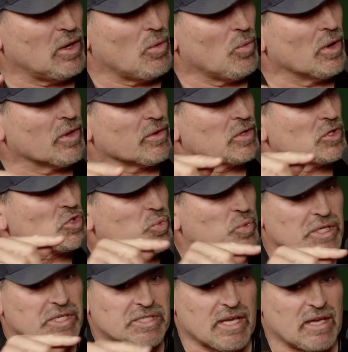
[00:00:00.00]
whether it's
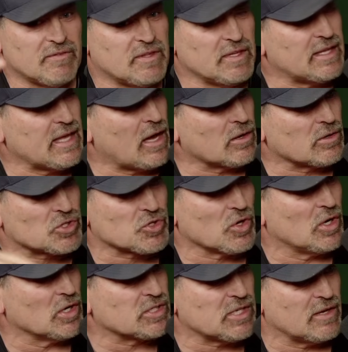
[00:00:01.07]
weak safety down or
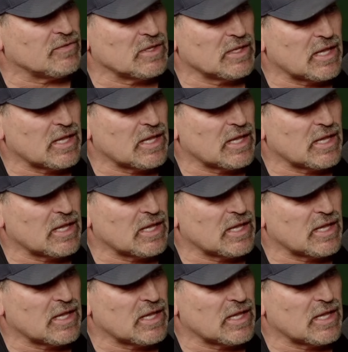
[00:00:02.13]
strong safety